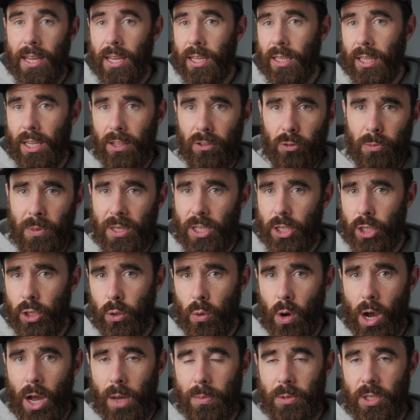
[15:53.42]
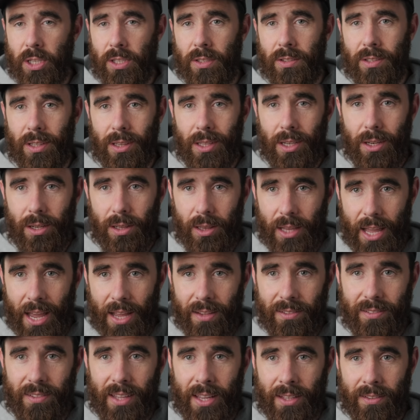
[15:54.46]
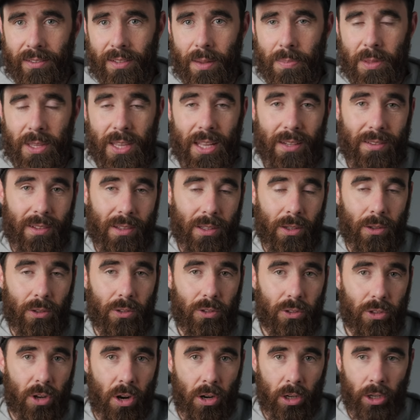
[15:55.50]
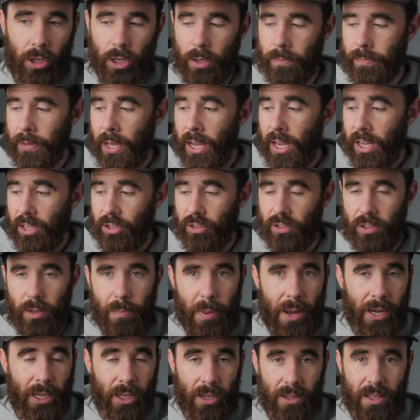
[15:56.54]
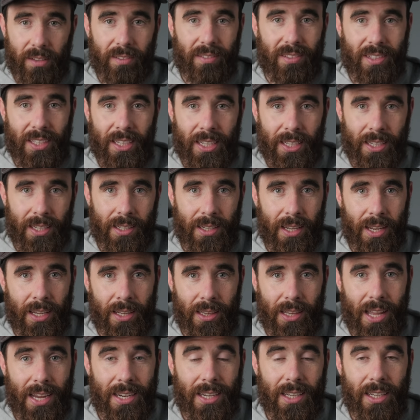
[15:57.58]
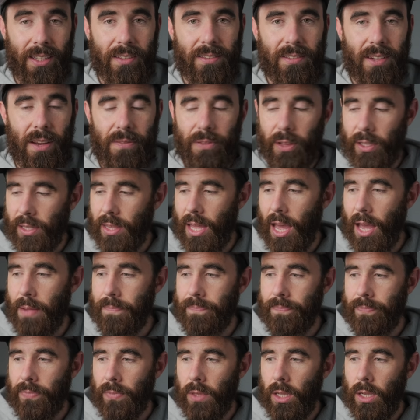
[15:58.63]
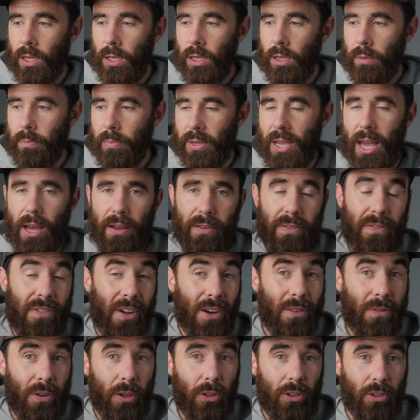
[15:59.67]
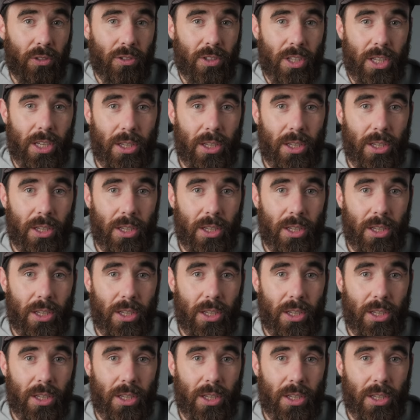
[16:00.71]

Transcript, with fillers: Gives me two options, a little less and something that's a little stronger, just depending on the scene and lighting and stuff like that. But yeah, fun filters to